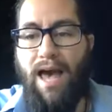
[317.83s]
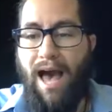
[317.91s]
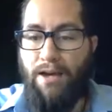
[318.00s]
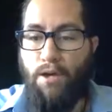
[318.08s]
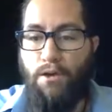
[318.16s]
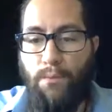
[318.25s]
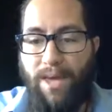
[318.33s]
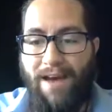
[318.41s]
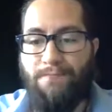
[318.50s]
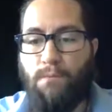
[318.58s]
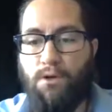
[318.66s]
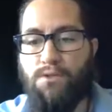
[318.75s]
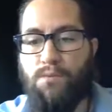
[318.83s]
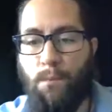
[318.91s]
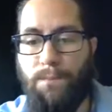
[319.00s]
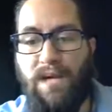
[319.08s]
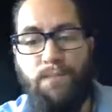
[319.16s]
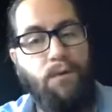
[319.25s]
I know that we have multiple
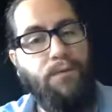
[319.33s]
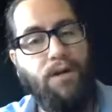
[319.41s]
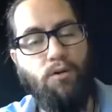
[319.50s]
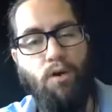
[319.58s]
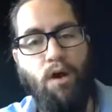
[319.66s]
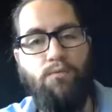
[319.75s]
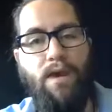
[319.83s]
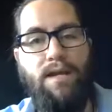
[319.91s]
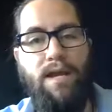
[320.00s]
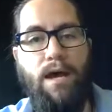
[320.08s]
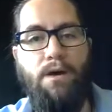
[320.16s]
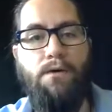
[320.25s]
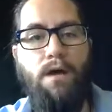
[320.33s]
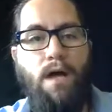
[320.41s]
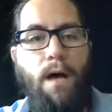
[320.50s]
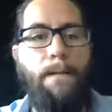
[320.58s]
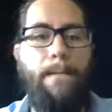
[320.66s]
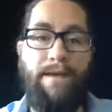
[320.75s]
people that are on right now,
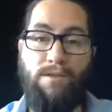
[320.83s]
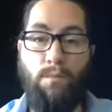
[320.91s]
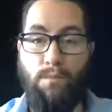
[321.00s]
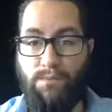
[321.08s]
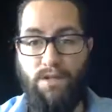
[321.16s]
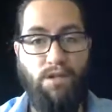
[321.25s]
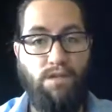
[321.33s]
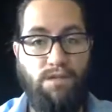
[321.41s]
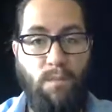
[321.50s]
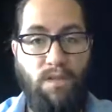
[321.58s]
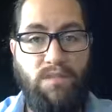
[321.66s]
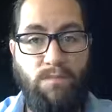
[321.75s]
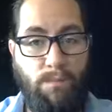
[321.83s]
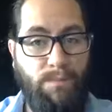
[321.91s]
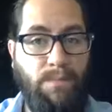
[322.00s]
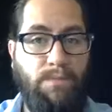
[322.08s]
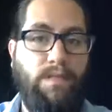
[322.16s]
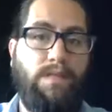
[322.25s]
and there's multiple
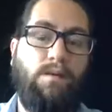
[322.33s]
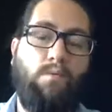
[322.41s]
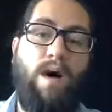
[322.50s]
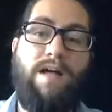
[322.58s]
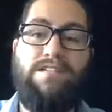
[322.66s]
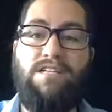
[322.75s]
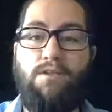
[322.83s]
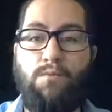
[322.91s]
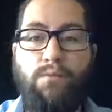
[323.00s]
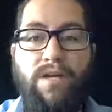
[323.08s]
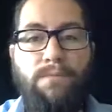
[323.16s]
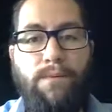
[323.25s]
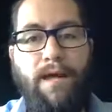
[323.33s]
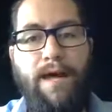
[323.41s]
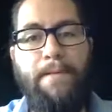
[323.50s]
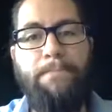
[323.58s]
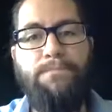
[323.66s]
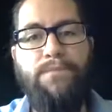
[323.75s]
people that are watching the replay,